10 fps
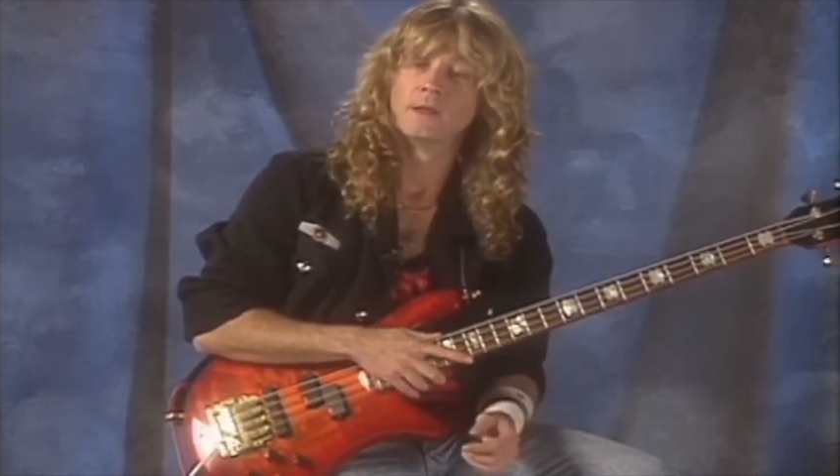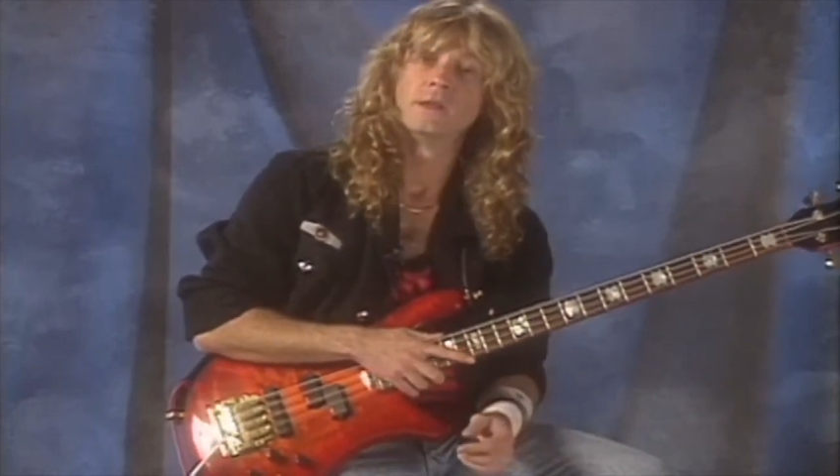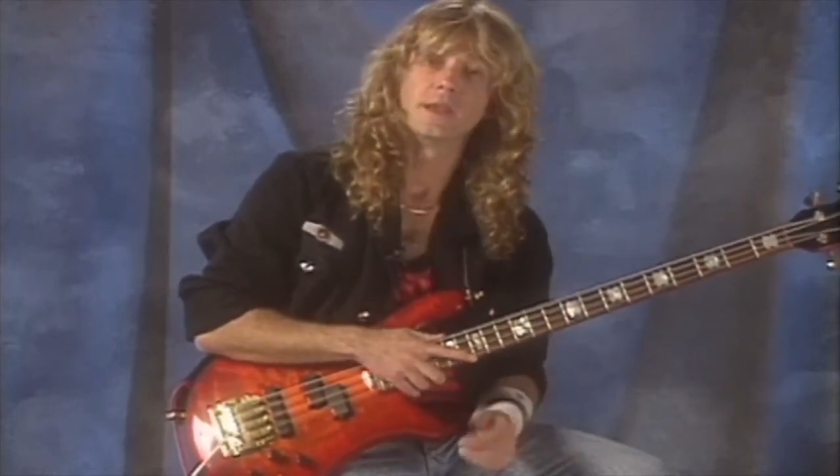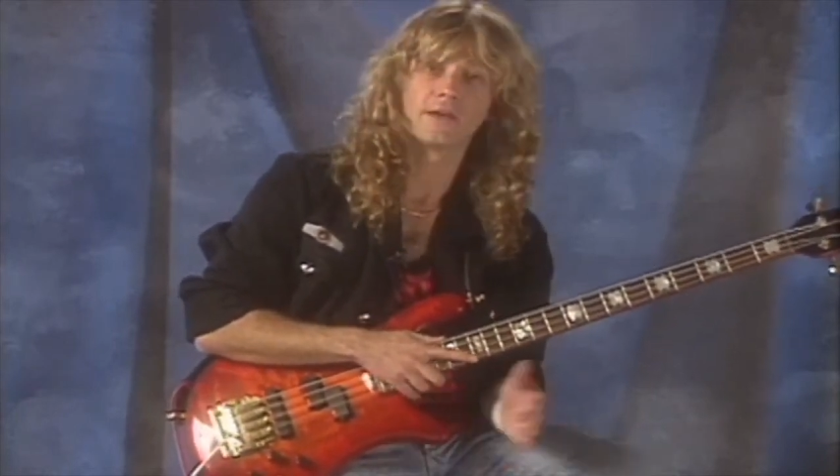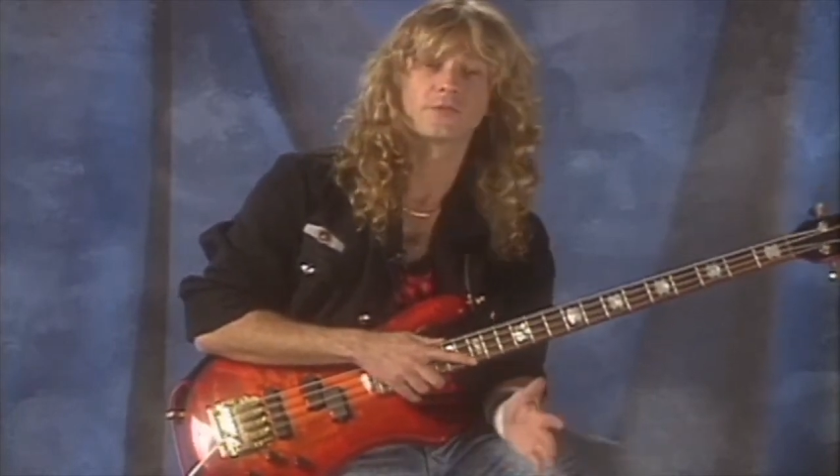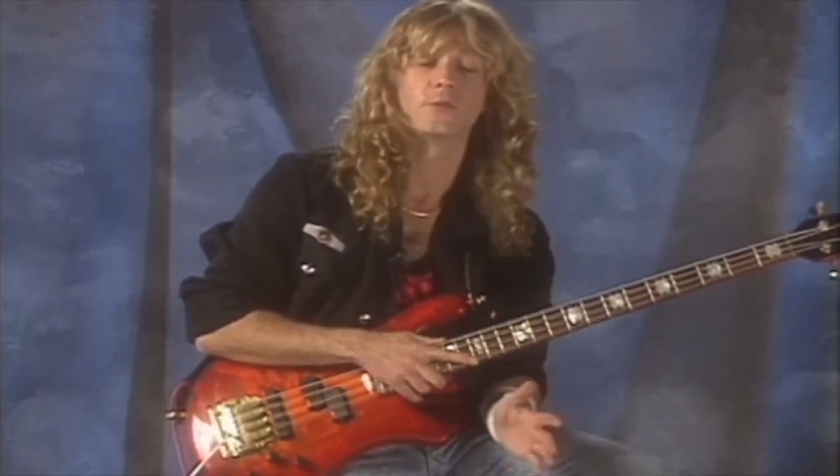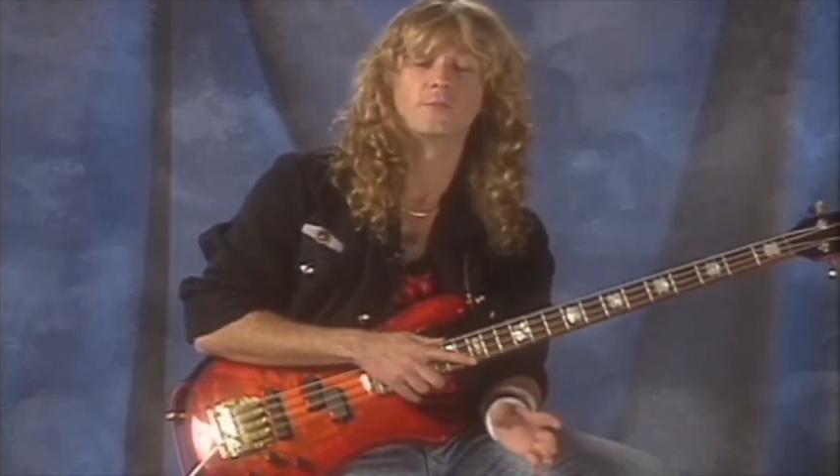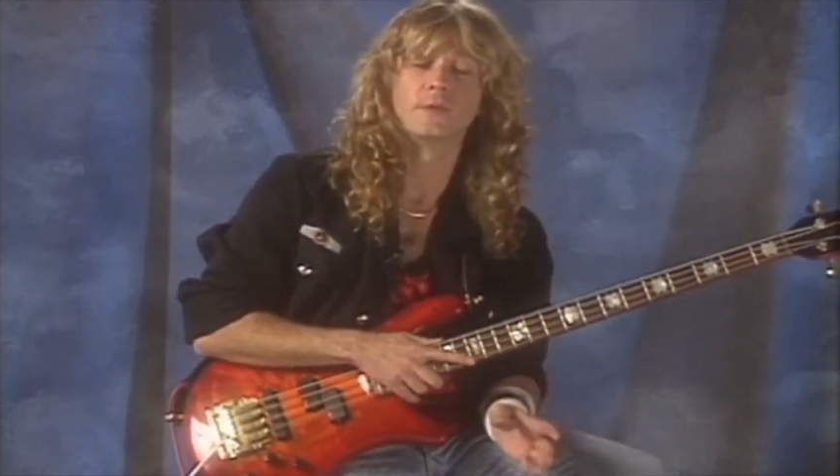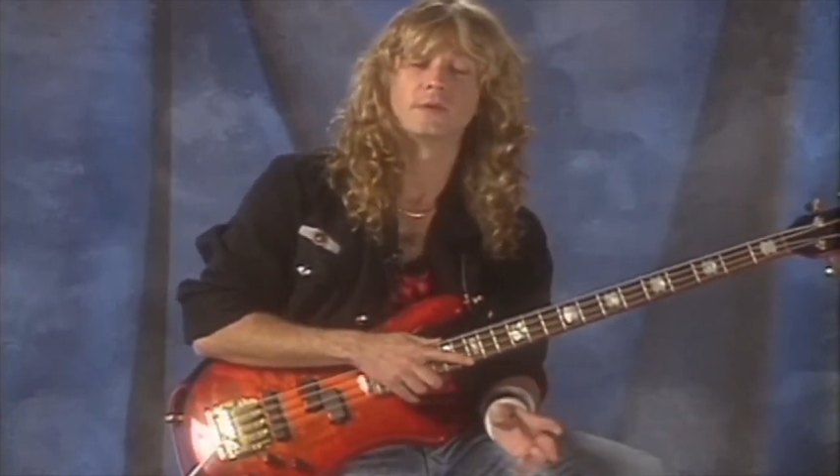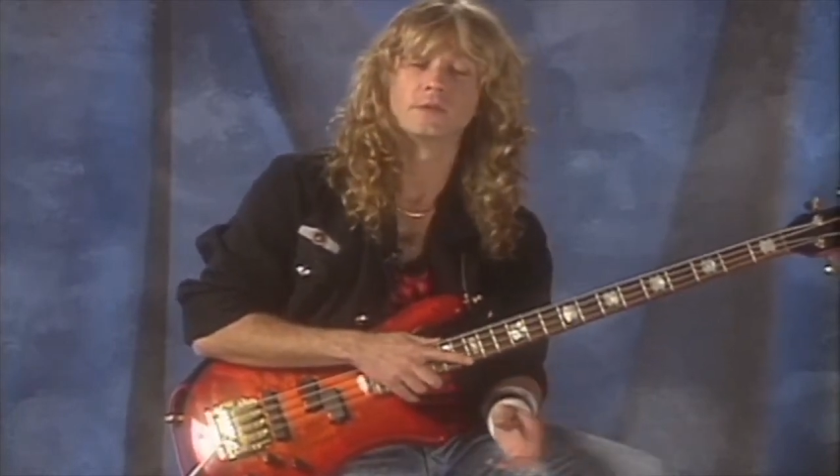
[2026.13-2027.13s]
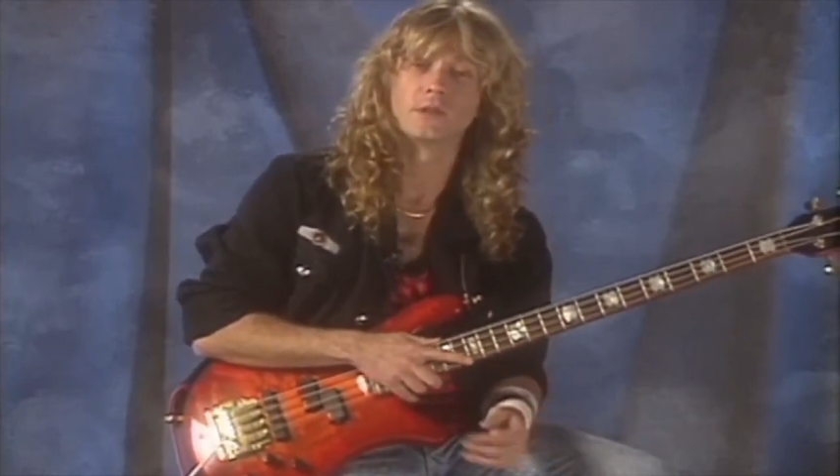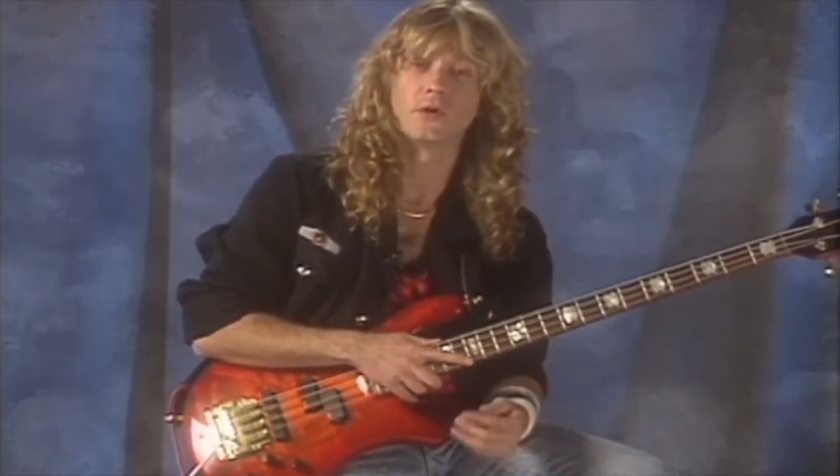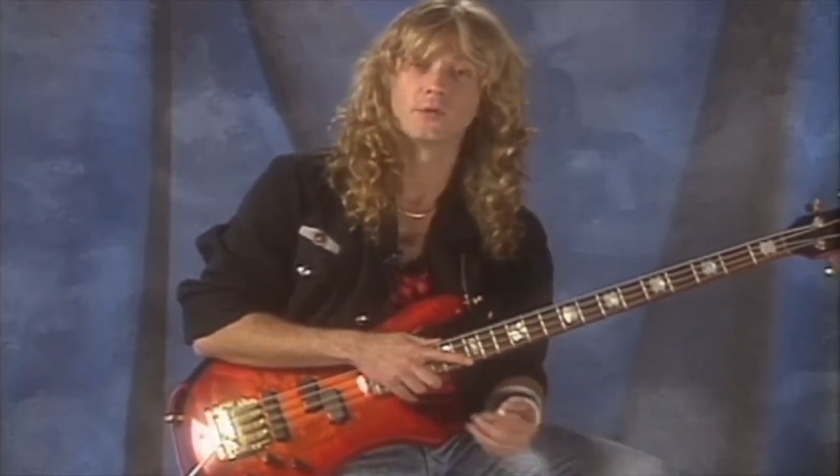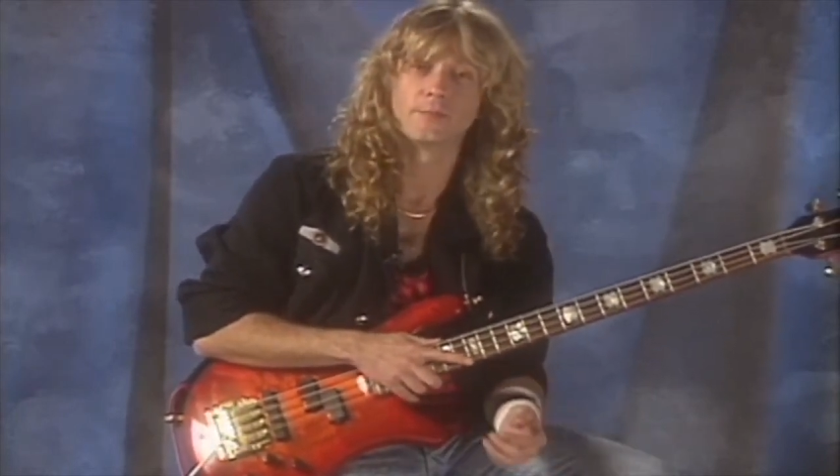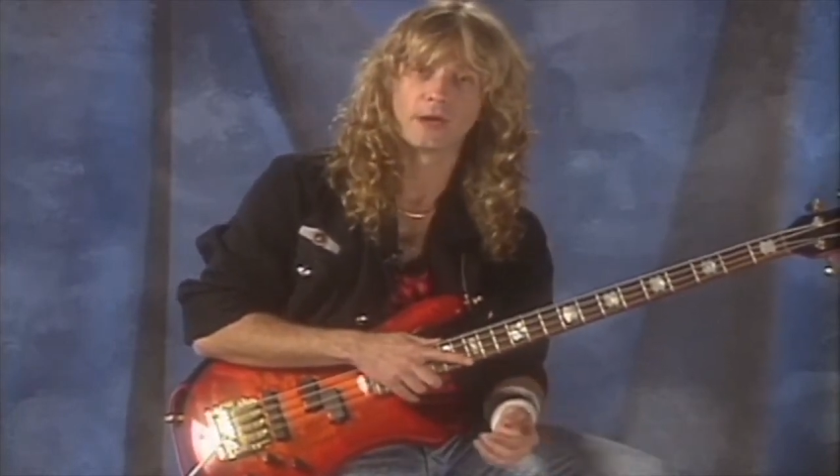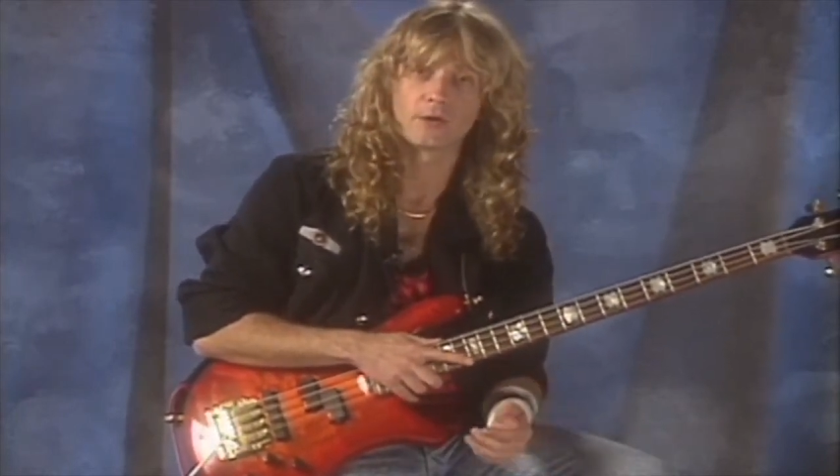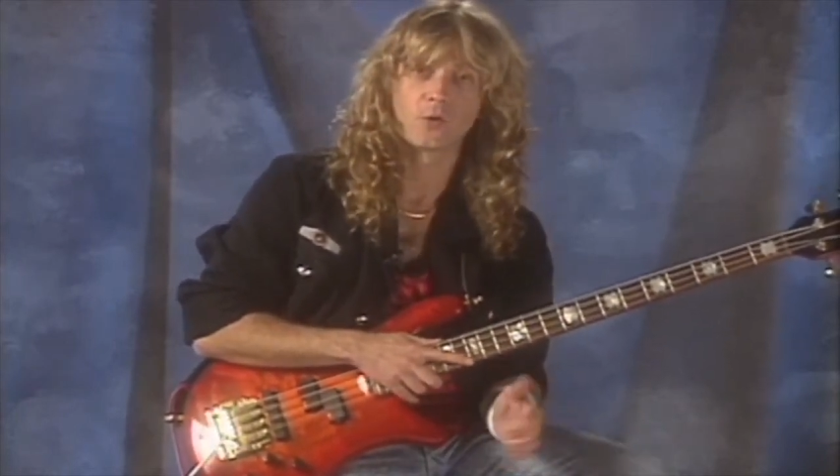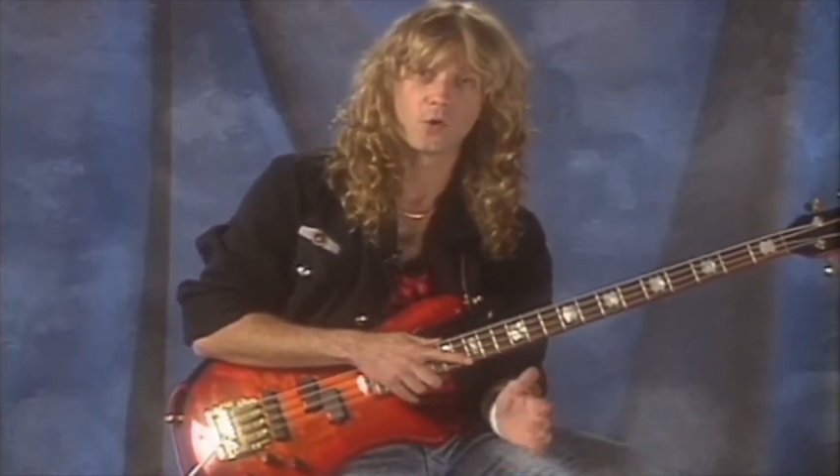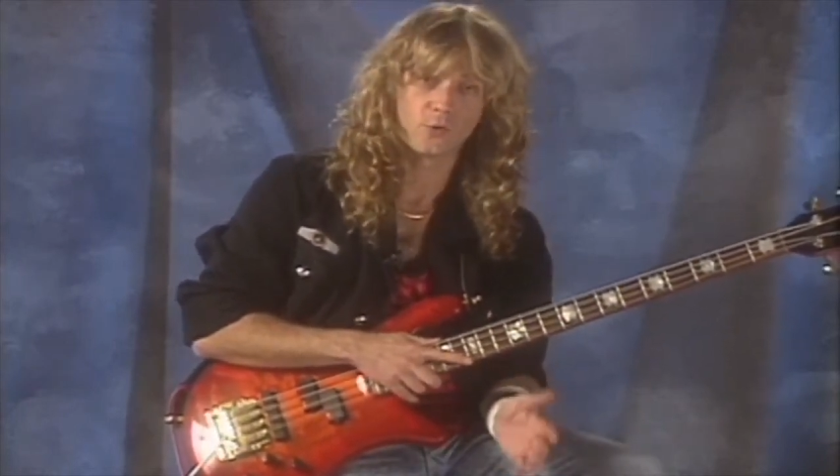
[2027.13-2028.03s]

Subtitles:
you have to learn about chord